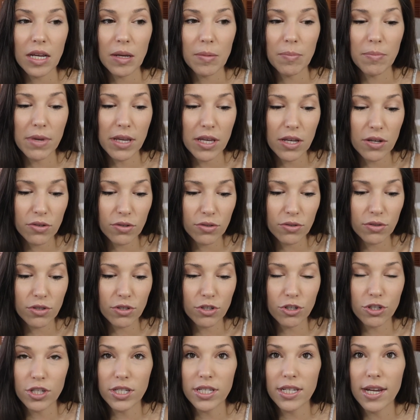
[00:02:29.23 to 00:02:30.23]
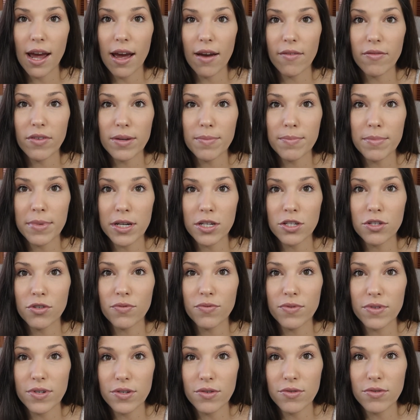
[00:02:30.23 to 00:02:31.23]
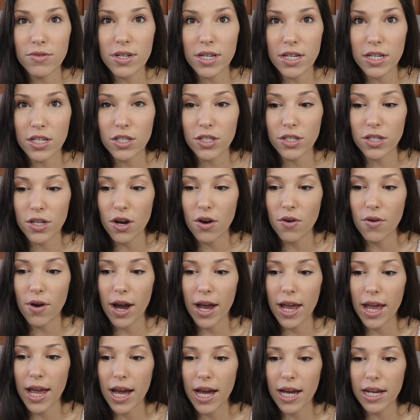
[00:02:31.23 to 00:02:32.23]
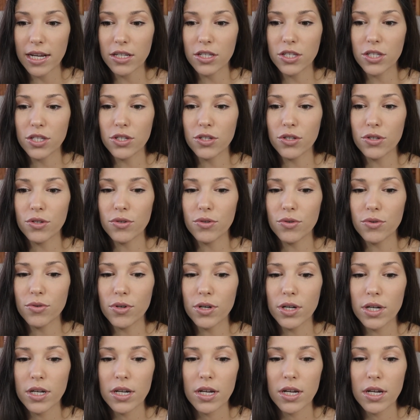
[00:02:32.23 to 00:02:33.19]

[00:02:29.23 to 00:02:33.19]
meals or just having much food, and so I had to